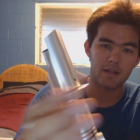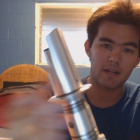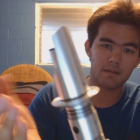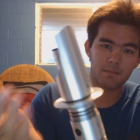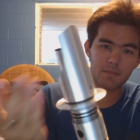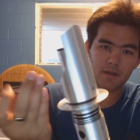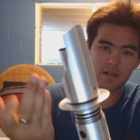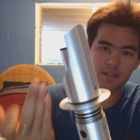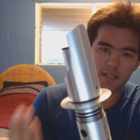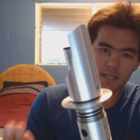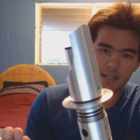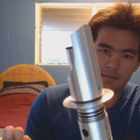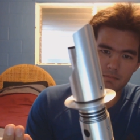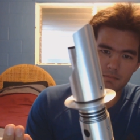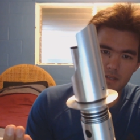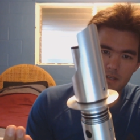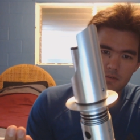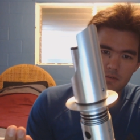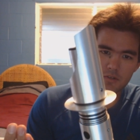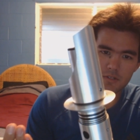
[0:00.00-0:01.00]
anybody like
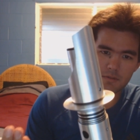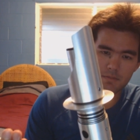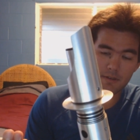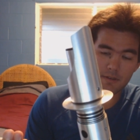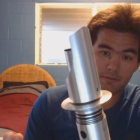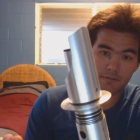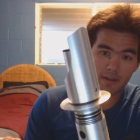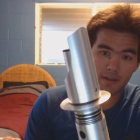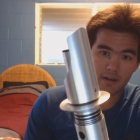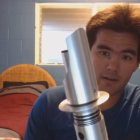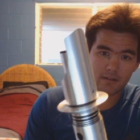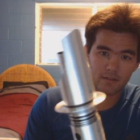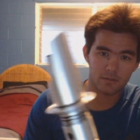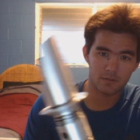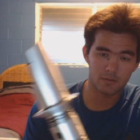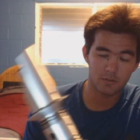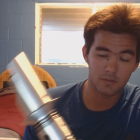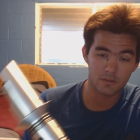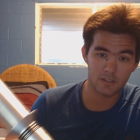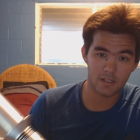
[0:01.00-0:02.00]
me who's a big fan,
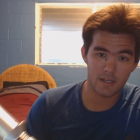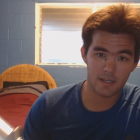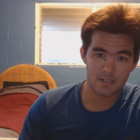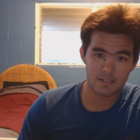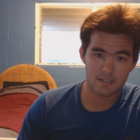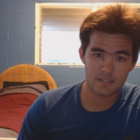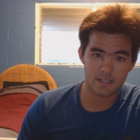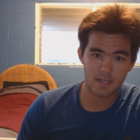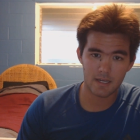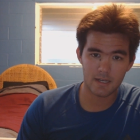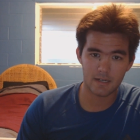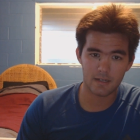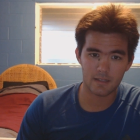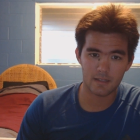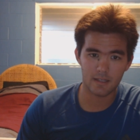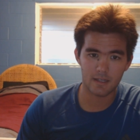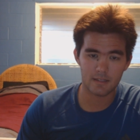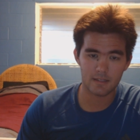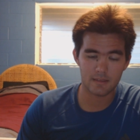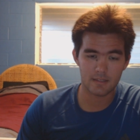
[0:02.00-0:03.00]
who likes that
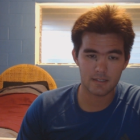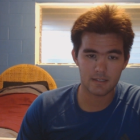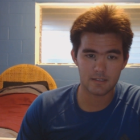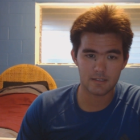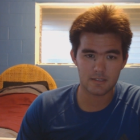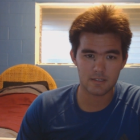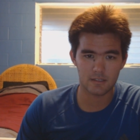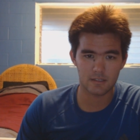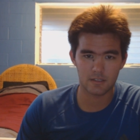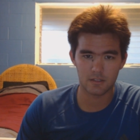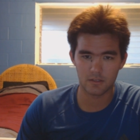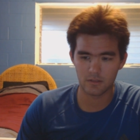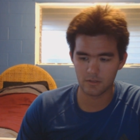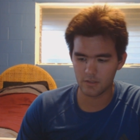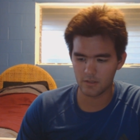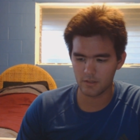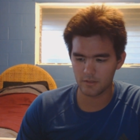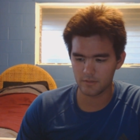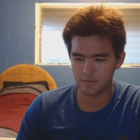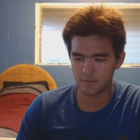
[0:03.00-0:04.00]
and like things a
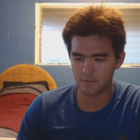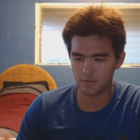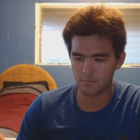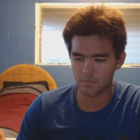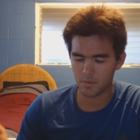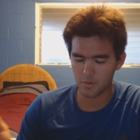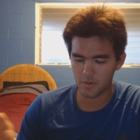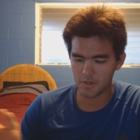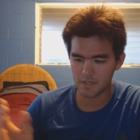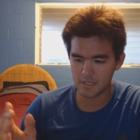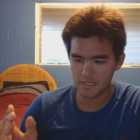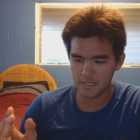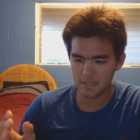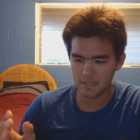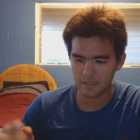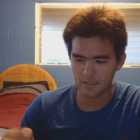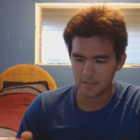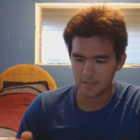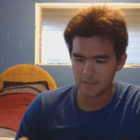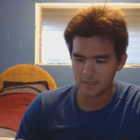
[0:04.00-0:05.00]
little more neat,
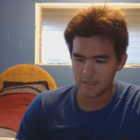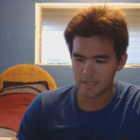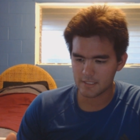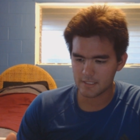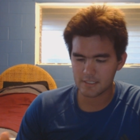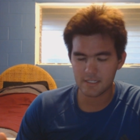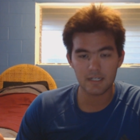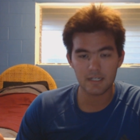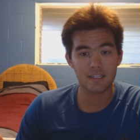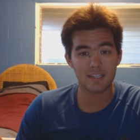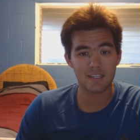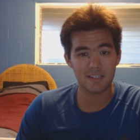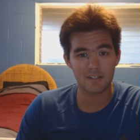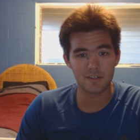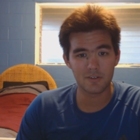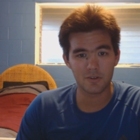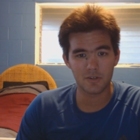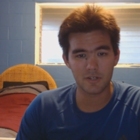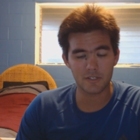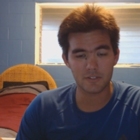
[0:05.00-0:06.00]
it's going to get
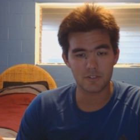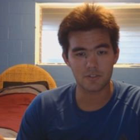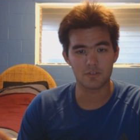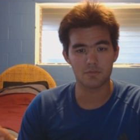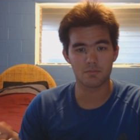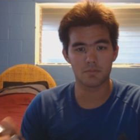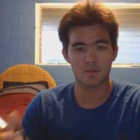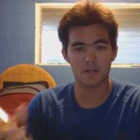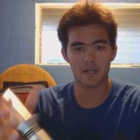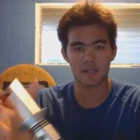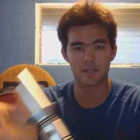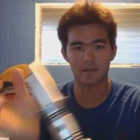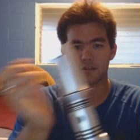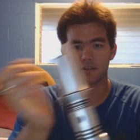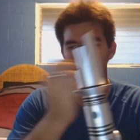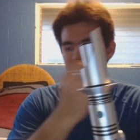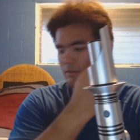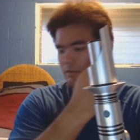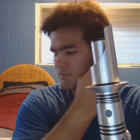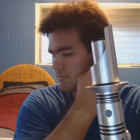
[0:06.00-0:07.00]
annoying to you. But
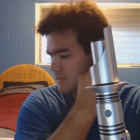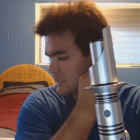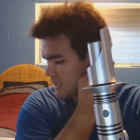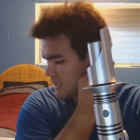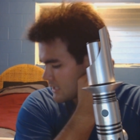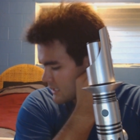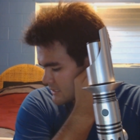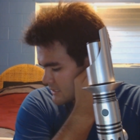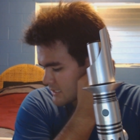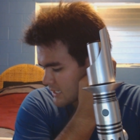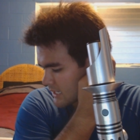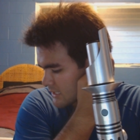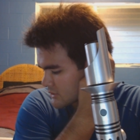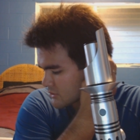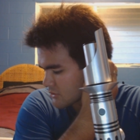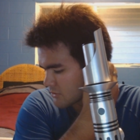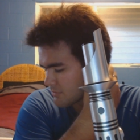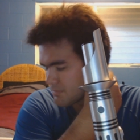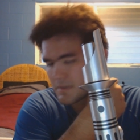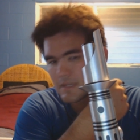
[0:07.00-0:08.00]
me, it's not
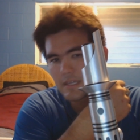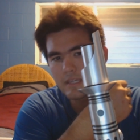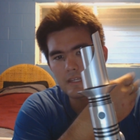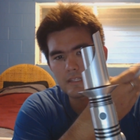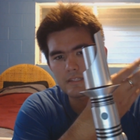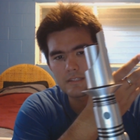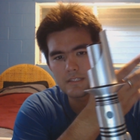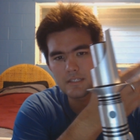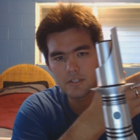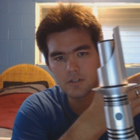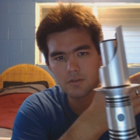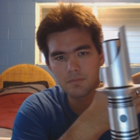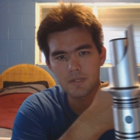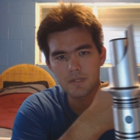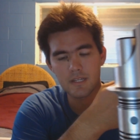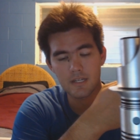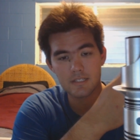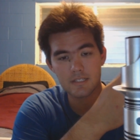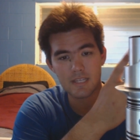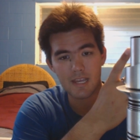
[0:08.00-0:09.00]
so big a deal
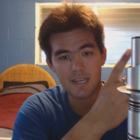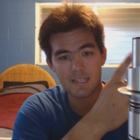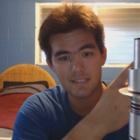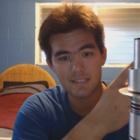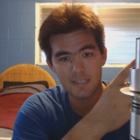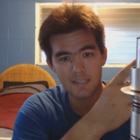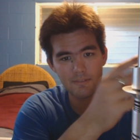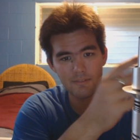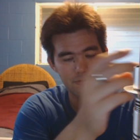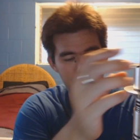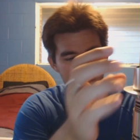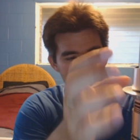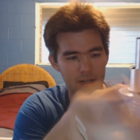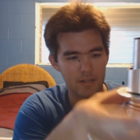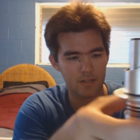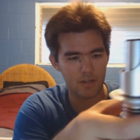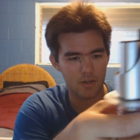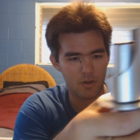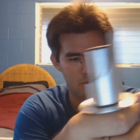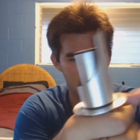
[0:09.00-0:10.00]
because I did
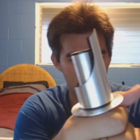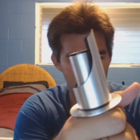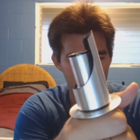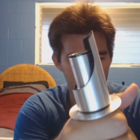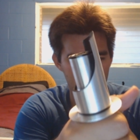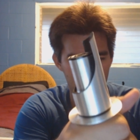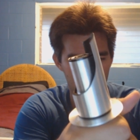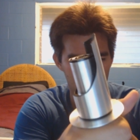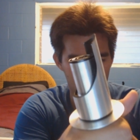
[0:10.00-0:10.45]
find a way